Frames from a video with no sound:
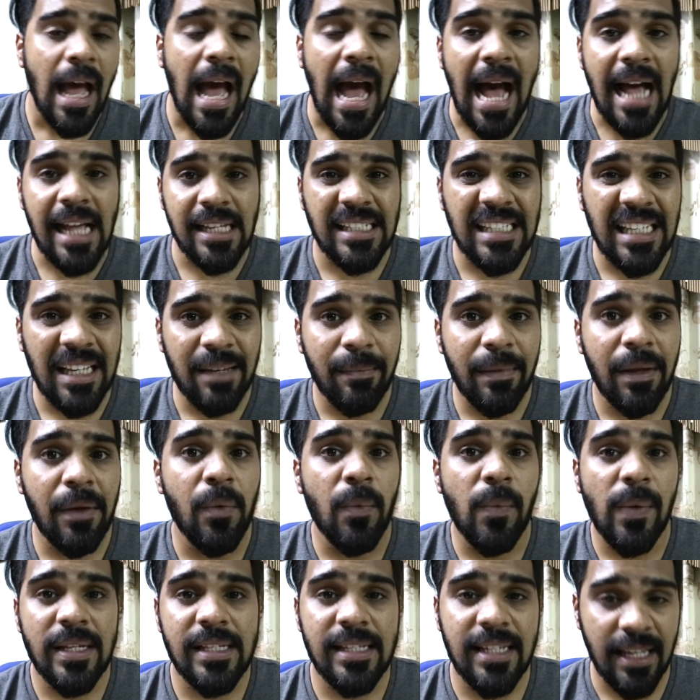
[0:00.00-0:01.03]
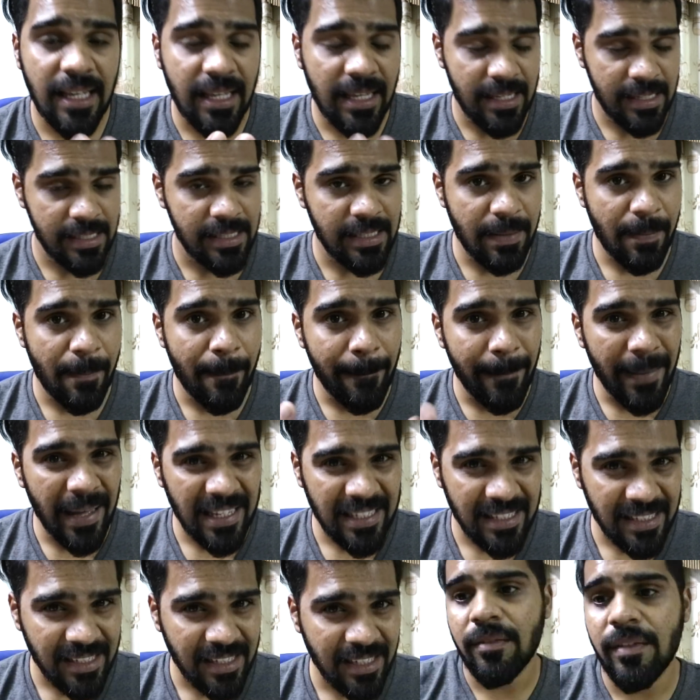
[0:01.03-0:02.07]
asking me which is the
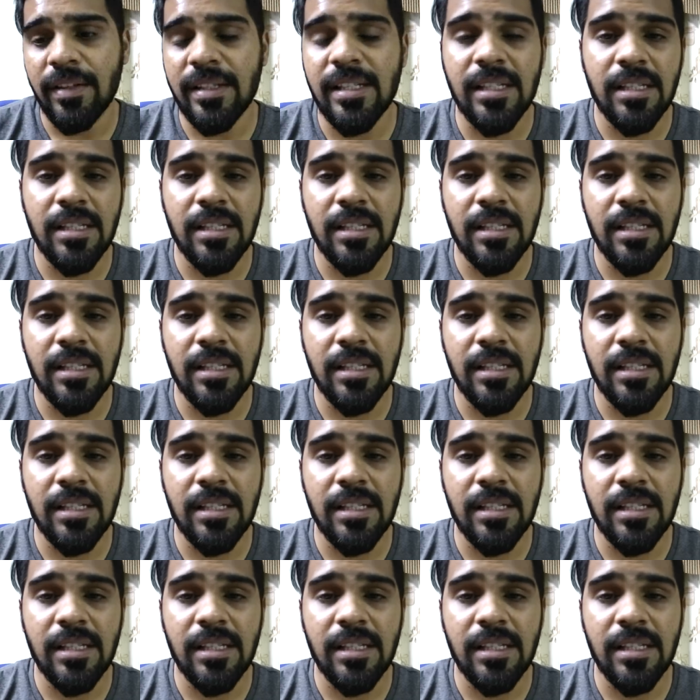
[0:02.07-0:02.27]
best